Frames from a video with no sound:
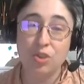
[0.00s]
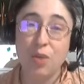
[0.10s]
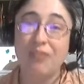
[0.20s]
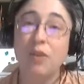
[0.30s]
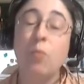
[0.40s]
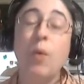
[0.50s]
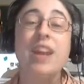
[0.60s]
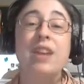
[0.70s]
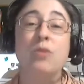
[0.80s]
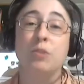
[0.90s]
You have a
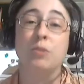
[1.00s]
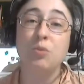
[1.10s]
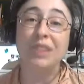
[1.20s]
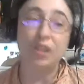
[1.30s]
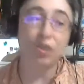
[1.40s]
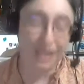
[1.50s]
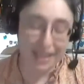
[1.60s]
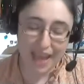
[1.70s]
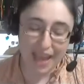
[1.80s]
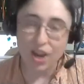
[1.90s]
waiting room. You
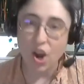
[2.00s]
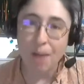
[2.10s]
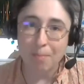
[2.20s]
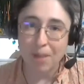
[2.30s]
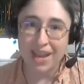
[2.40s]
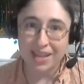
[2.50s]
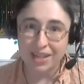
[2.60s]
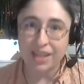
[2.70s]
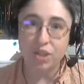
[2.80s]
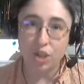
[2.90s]
literally cannot buy a
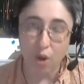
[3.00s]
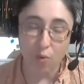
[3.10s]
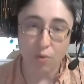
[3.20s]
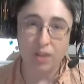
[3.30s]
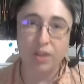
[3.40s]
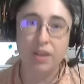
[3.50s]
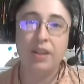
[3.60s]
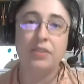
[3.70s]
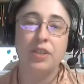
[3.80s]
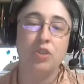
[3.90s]
ticket to go
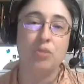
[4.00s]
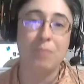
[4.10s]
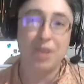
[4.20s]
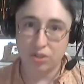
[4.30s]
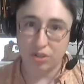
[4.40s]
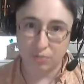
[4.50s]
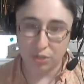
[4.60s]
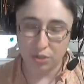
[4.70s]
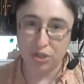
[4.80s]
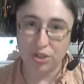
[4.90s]
unless you meet certain
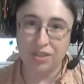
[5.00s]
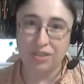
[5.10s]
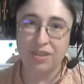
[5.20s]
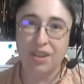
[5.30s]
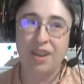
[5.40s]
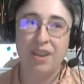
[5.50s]
restrictions,